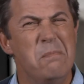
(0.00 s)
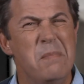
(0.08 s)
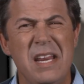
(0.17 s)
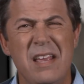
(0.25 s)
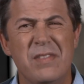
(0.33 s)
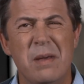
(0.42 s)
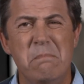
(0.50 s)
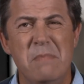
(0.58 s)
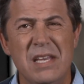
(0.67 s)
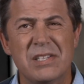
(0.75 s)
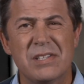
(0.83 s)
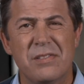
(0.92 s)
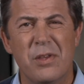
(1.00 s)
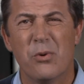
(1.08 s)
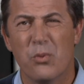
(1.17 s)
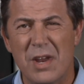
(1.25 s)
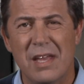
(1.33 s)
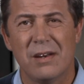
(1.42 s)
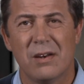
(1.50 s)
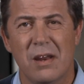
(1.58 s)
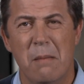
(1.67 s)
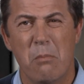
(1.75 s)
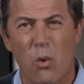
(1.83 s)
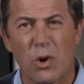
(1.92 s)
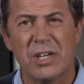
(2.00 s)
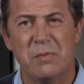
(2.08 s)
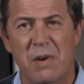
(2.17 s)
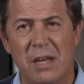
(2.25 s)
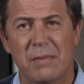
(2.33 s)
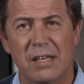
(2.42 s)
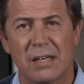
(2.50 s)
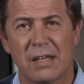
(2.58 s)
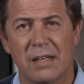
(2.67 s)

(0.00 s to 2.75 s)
Many of them missed their rent and mortgage payment.